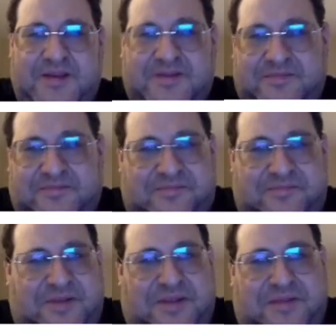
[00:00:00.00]
So
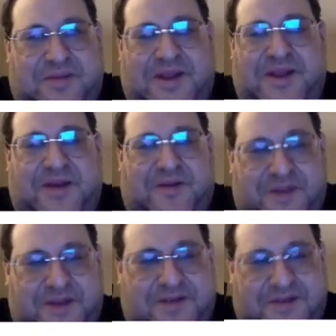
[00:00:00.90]
in the beginning of
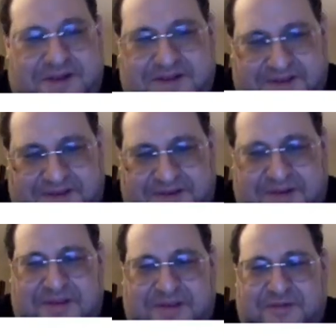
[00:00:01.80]
the internet, as you
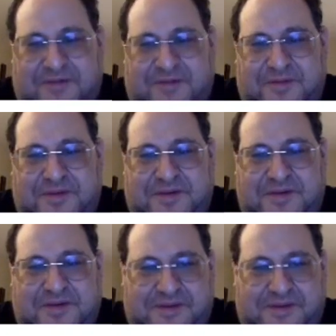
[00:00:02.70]
can see from the